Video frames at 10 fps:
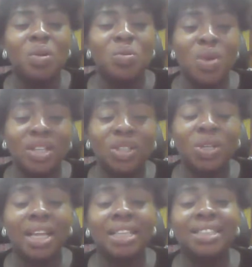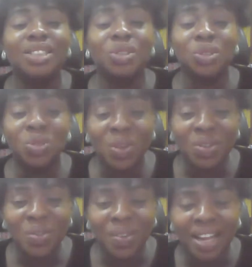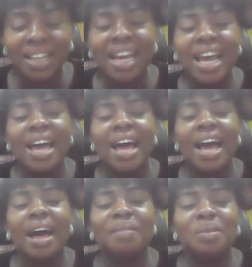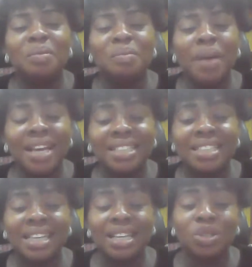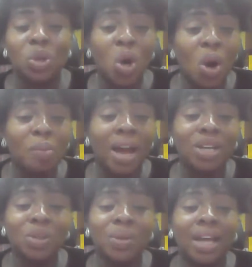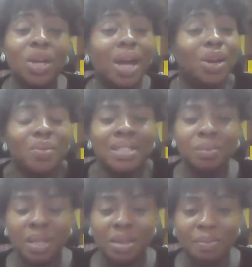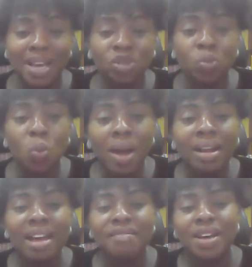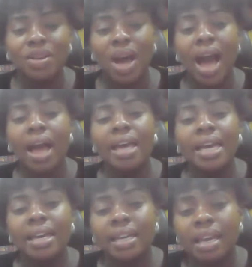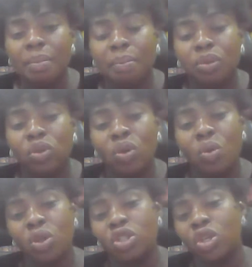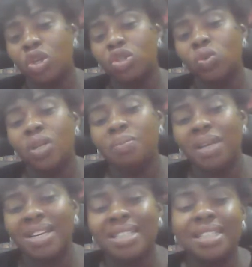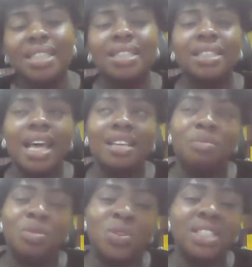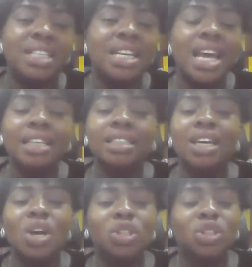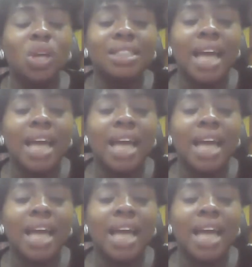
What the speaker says: we'll ensure that you're doing well. The best is yet to come, and you know that you can always be the best wherever you are Keep doing what you're doing. Be consistent. Be resilient. Don't